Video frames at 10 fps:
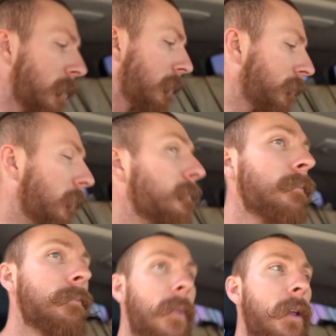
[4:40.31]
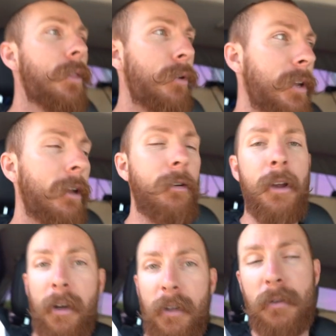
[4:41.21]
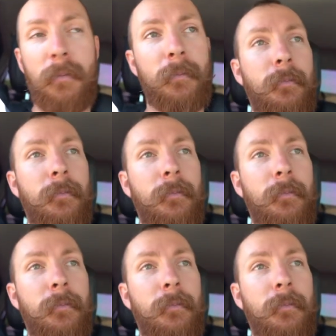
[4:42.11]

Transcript: coffee, 30 count nuggets.